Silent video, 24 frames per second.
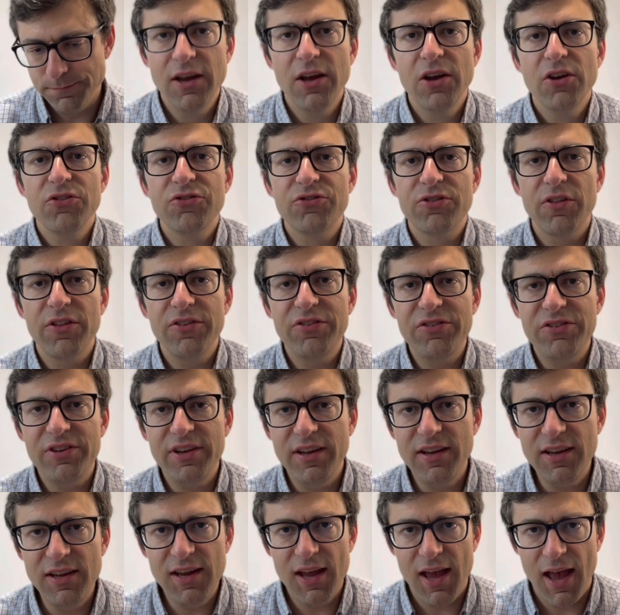So the
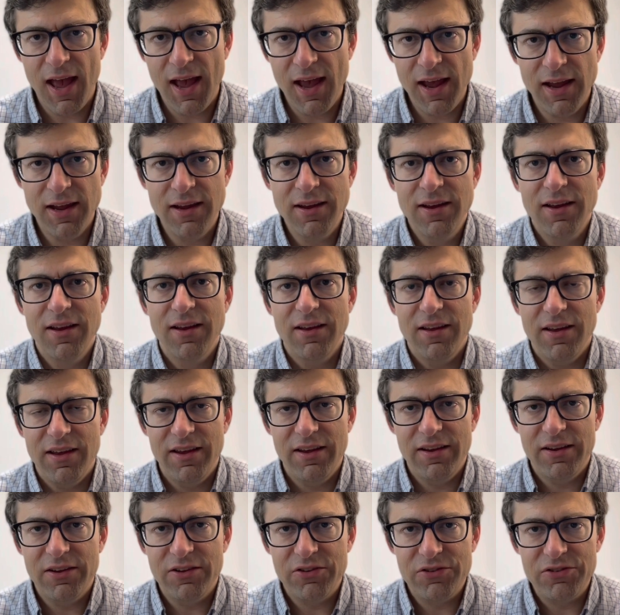CDA
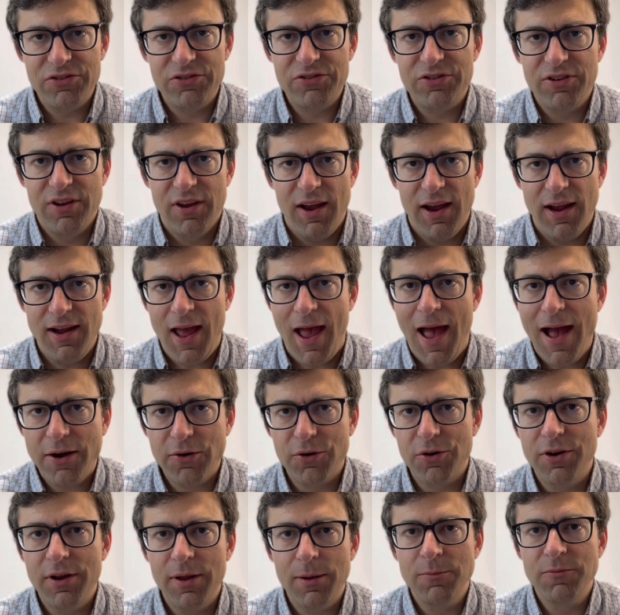is an
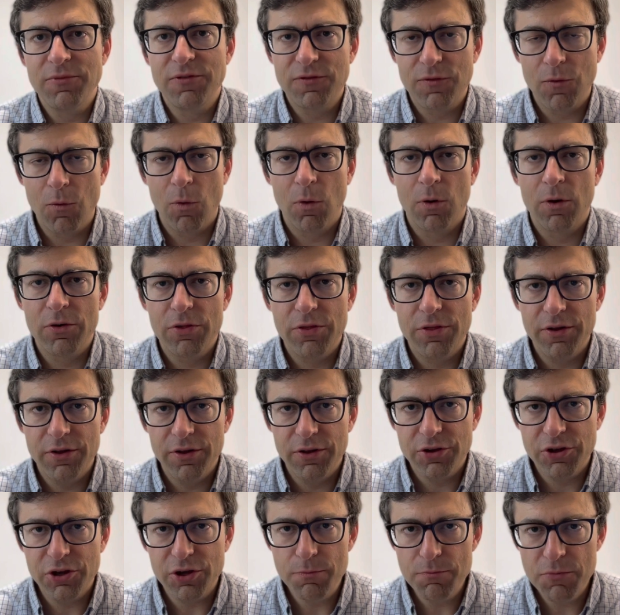acronym for
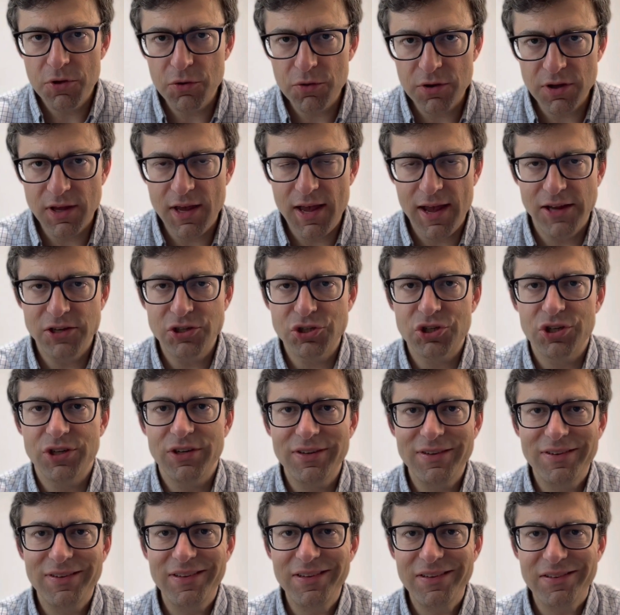the
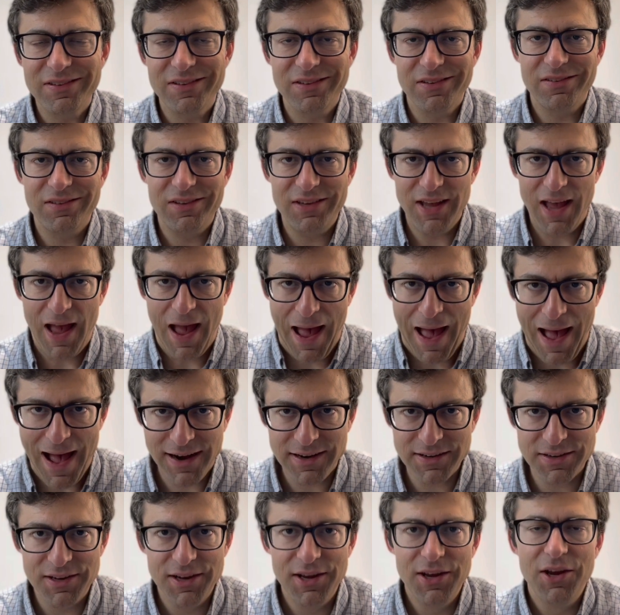Communication Decency
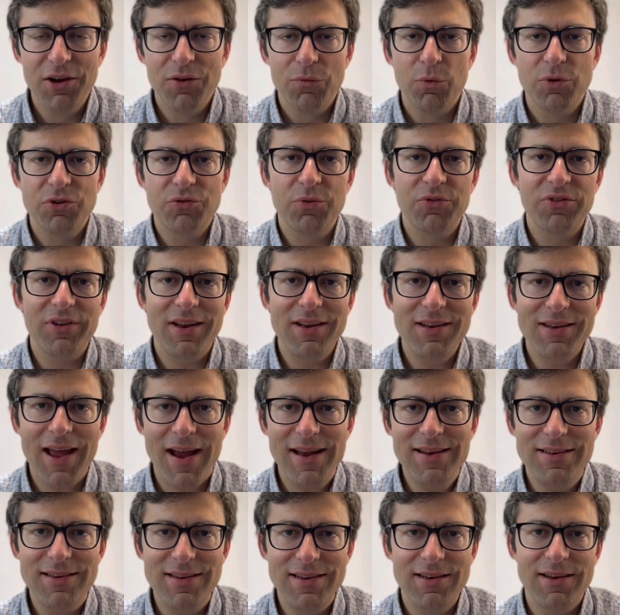Act, which was a
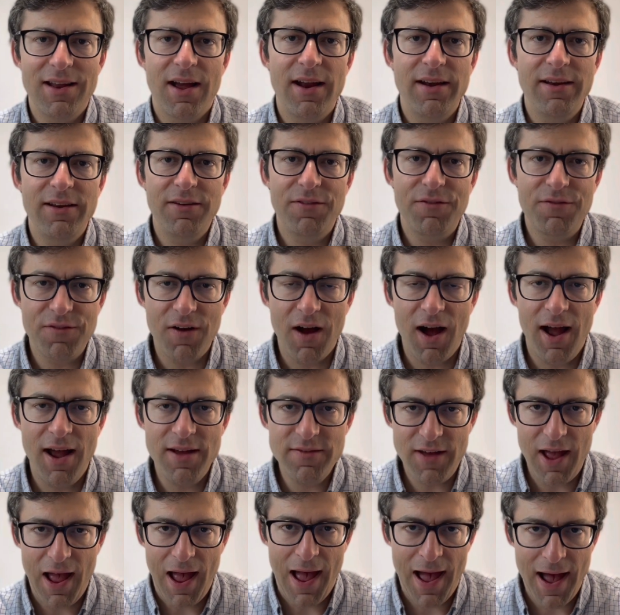
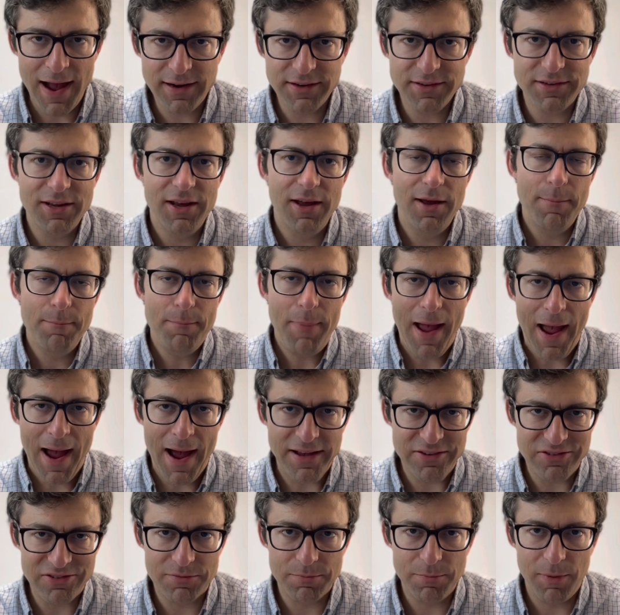1995 act
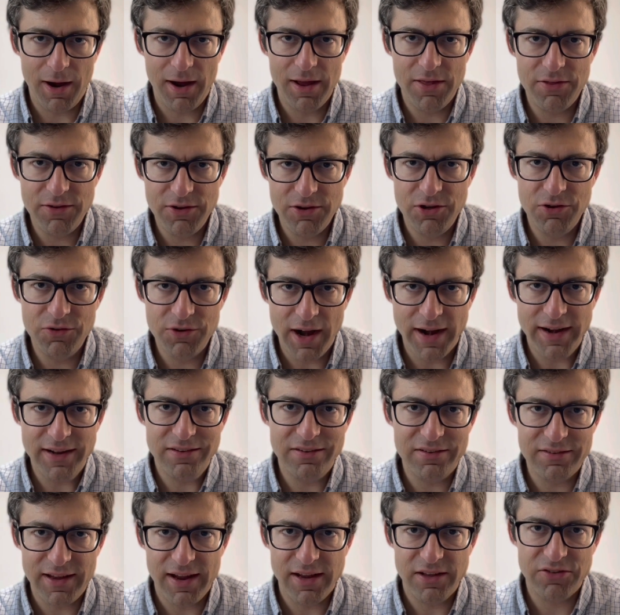passed by the United
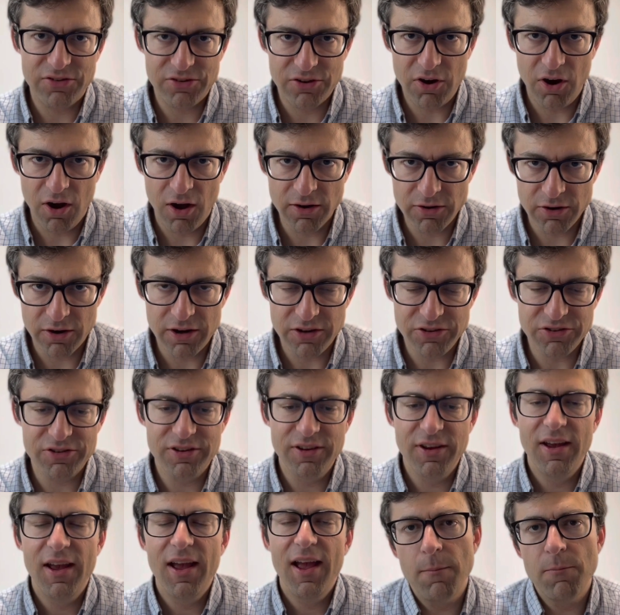States Congress.
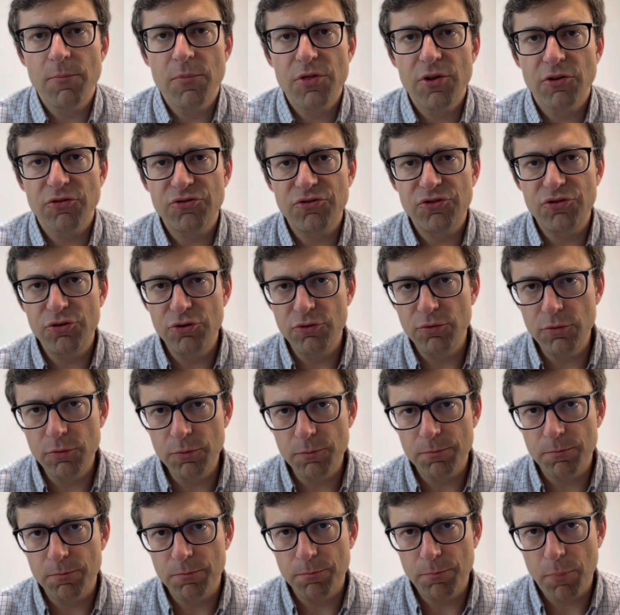There's two
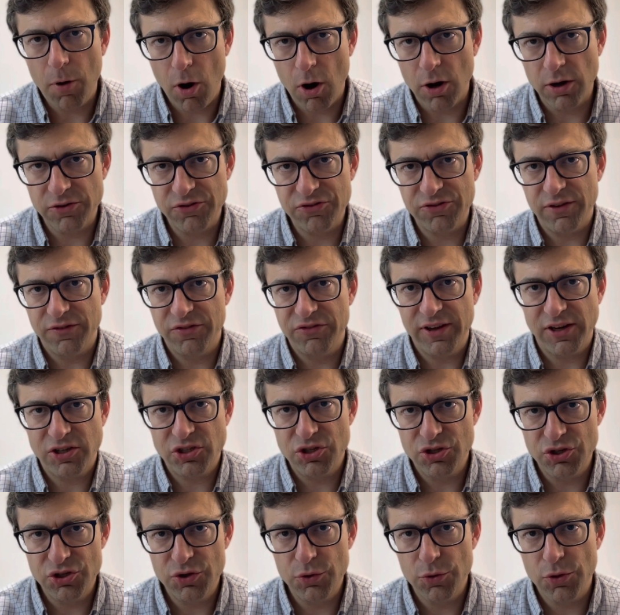parts of
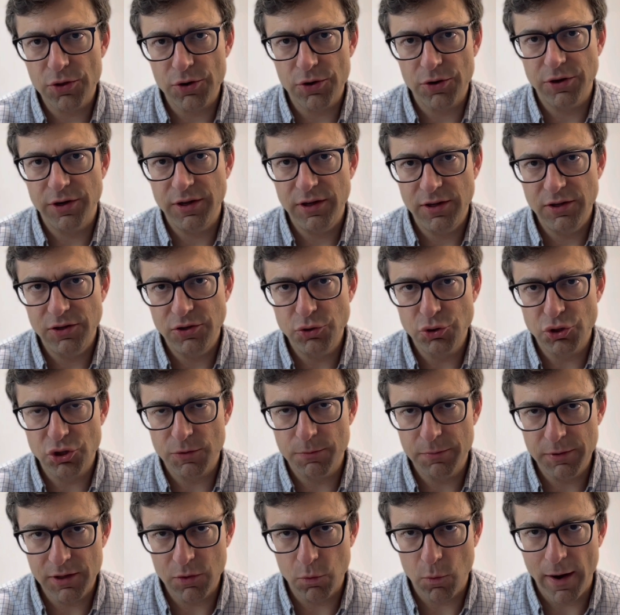Section 230 you should
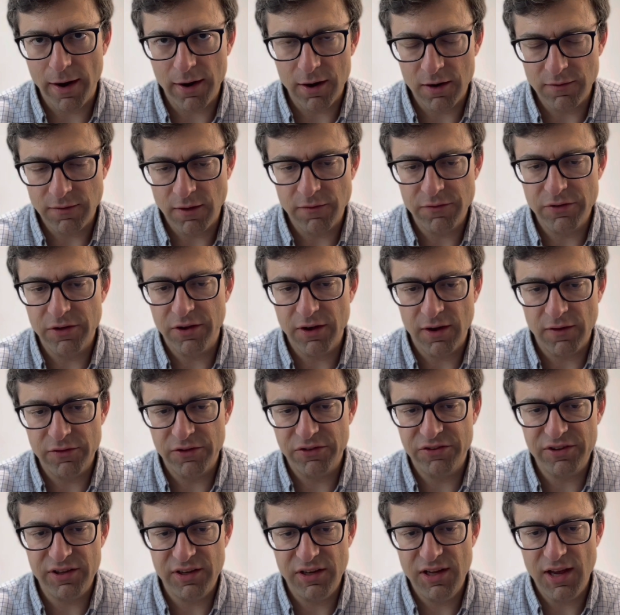be aware of the
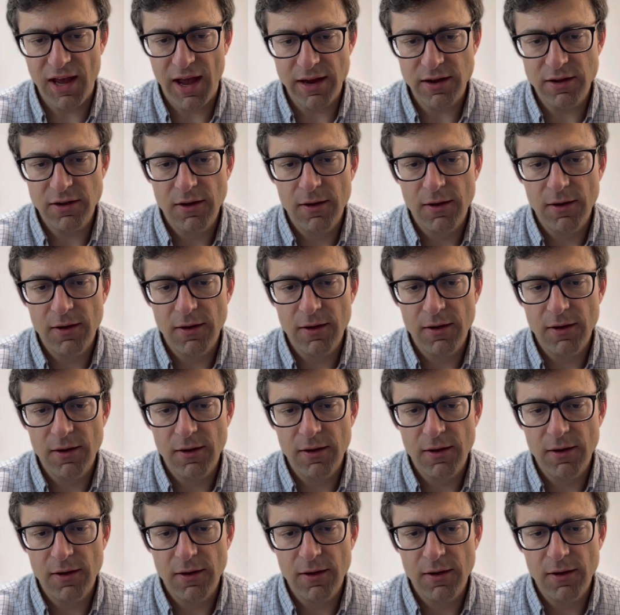CDA.